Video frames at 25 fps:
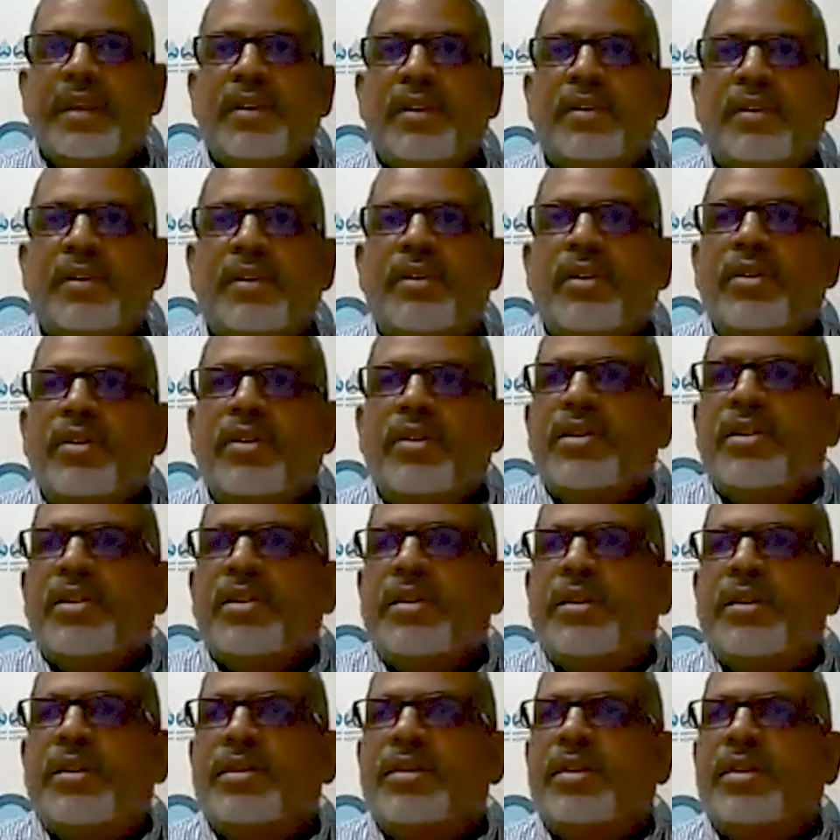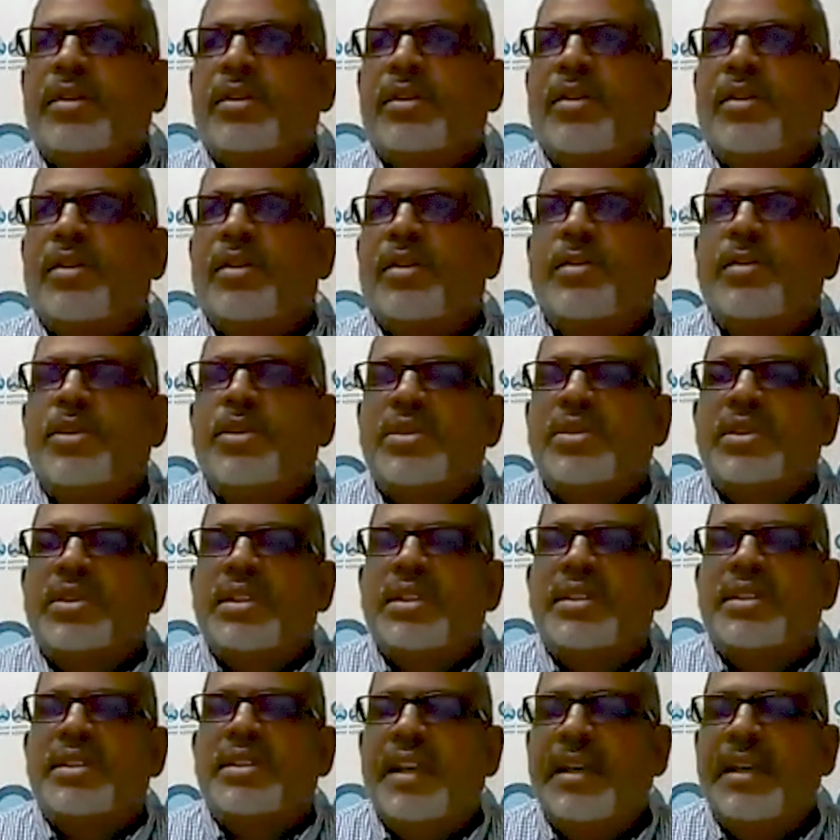look almost the
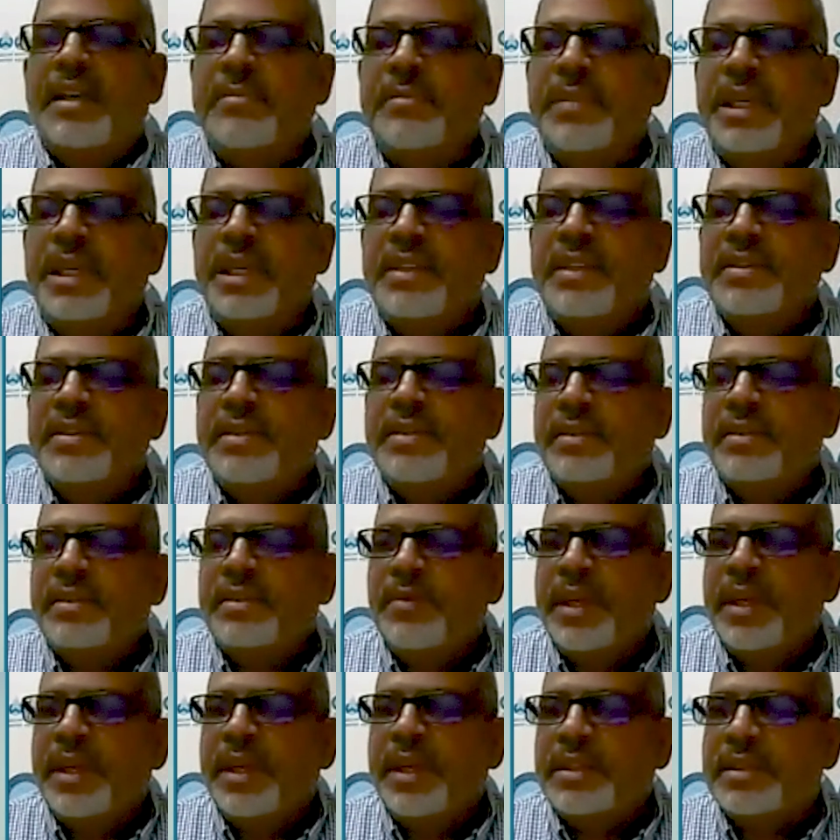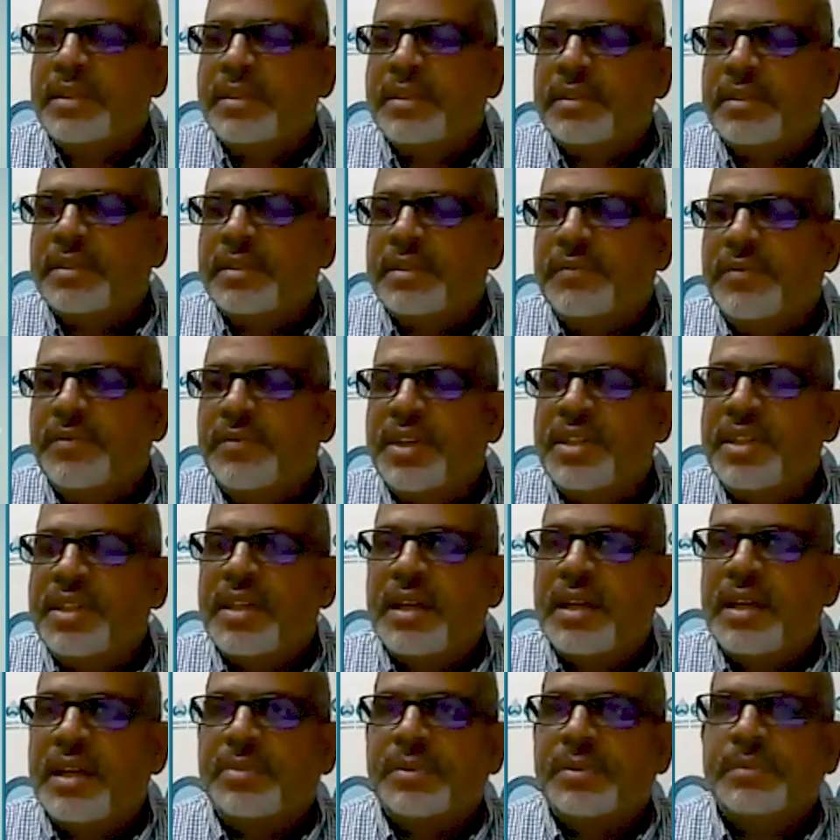same in certain ways. For
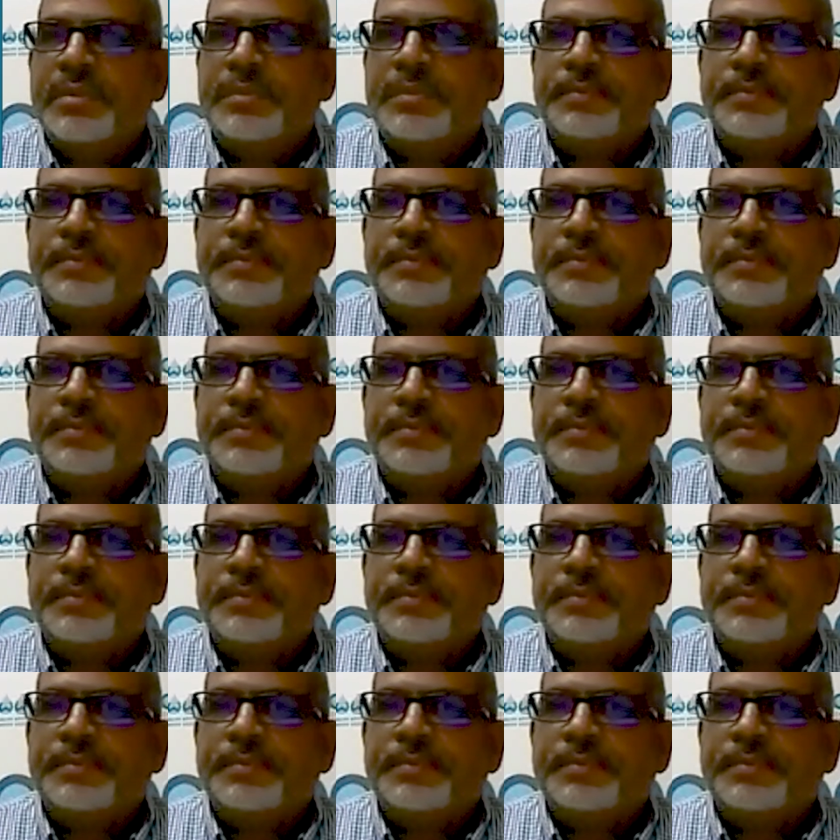example,